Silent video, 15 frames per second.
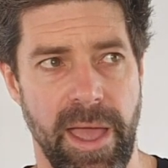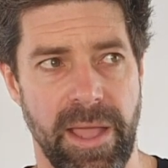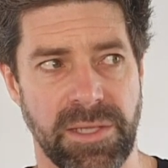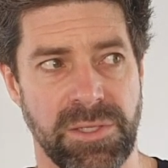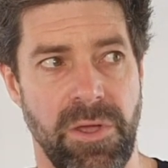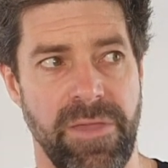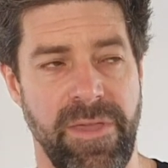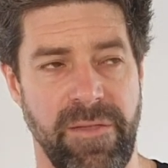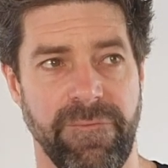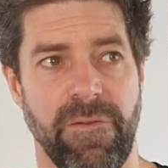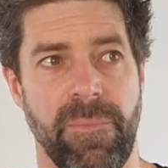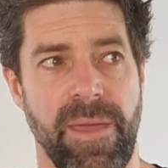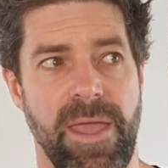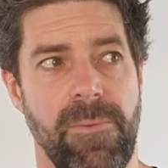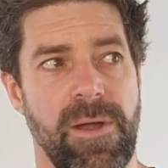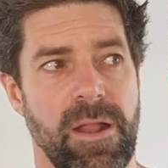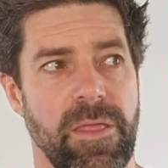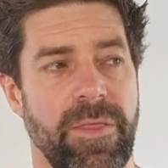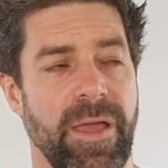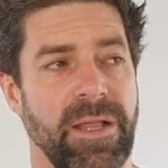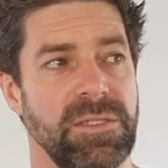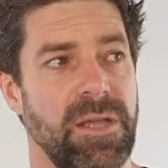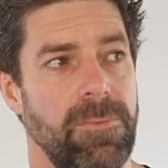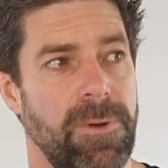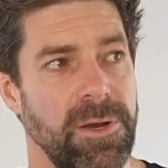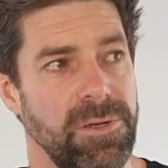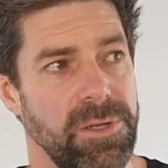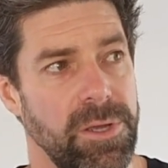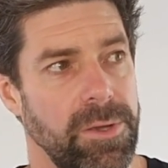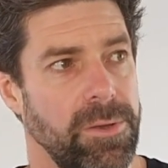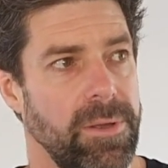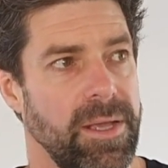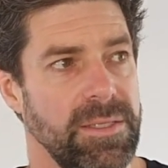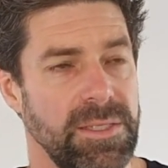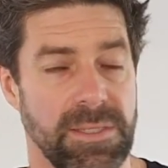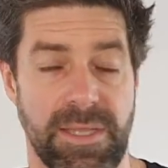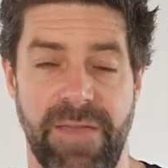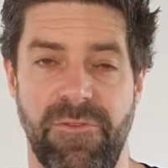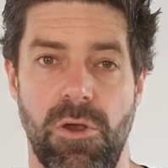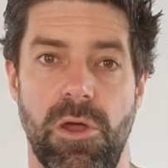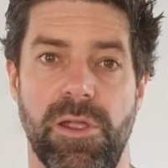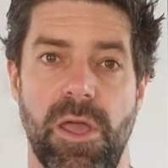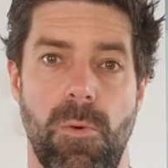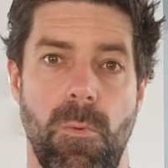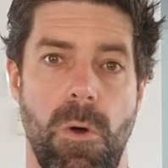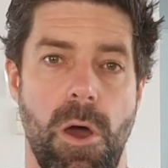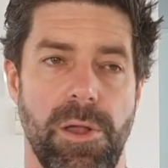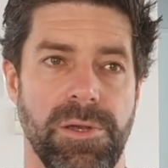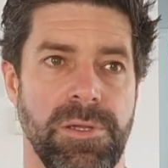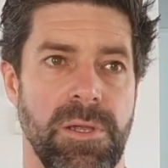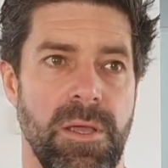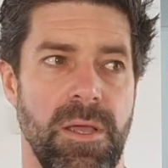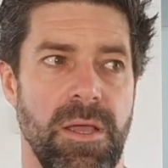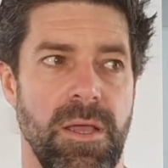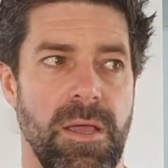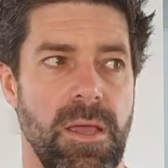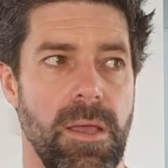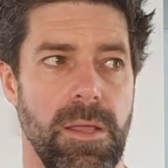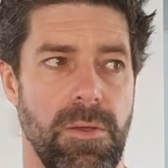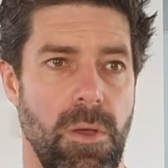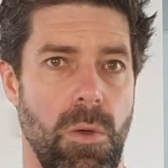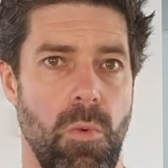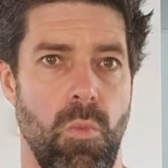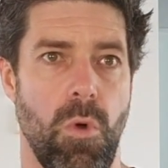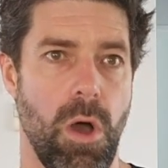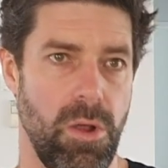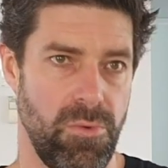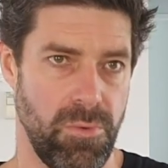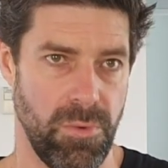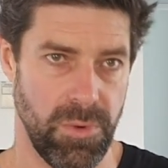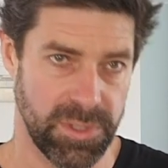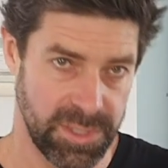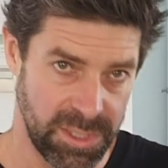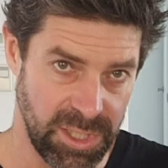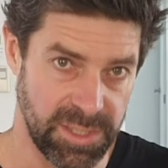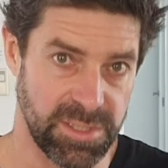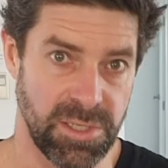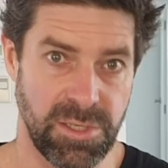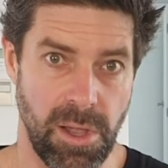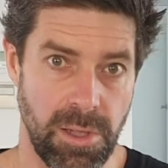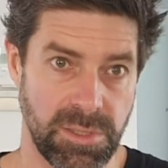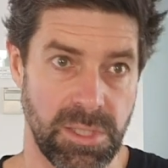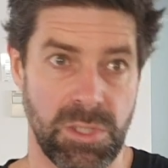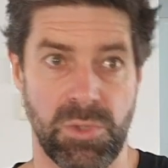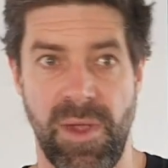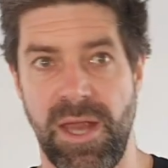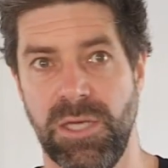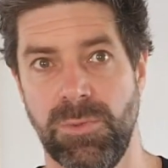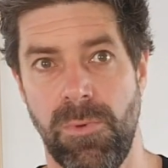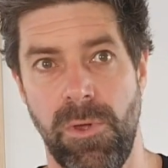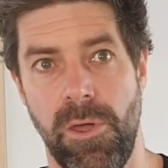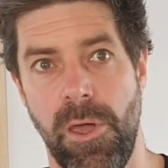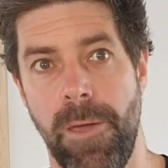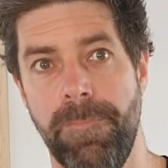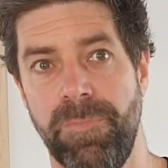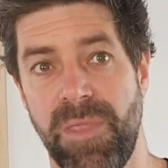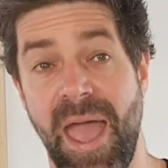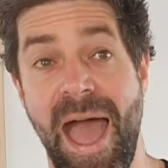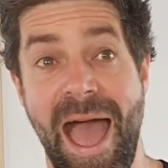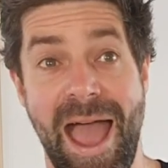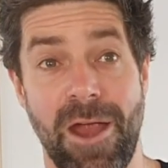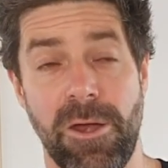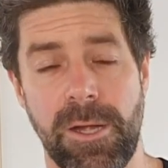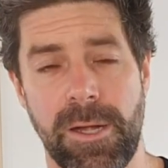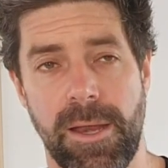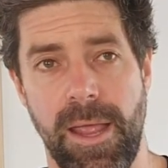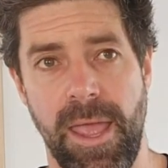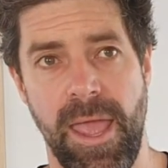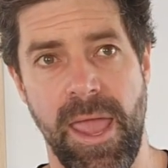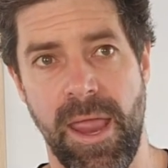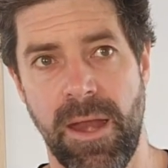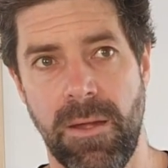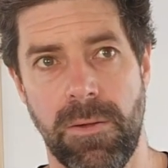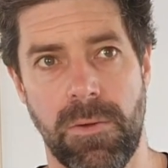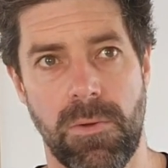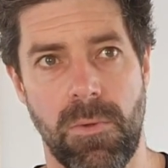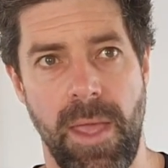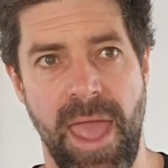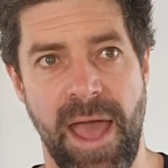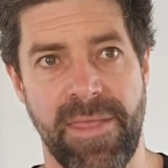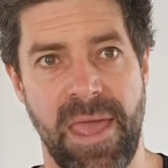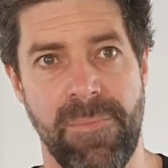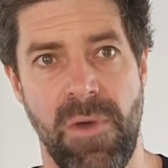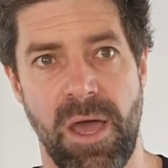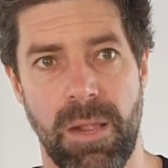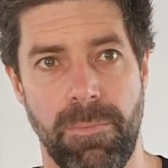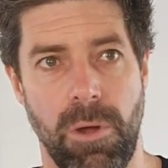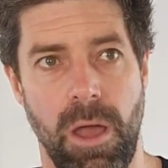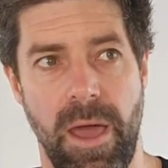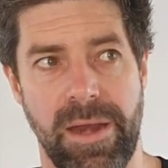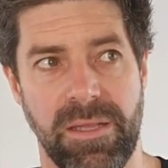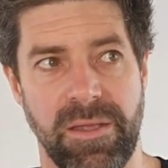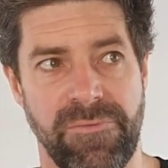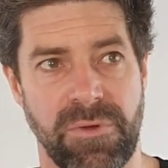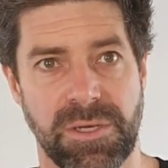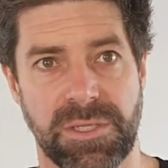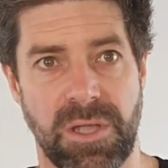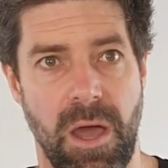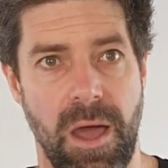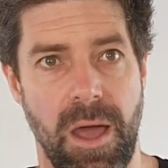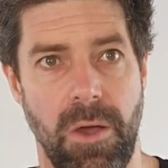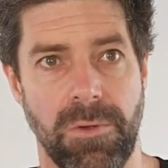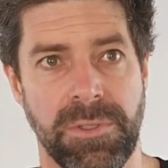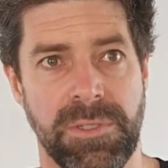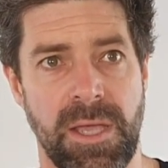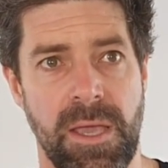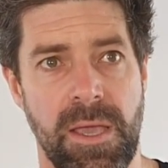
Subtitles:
So I think for me, one of the things I'd want to do is just have a look at what suggested dosage rates are and how they might apply to different styles,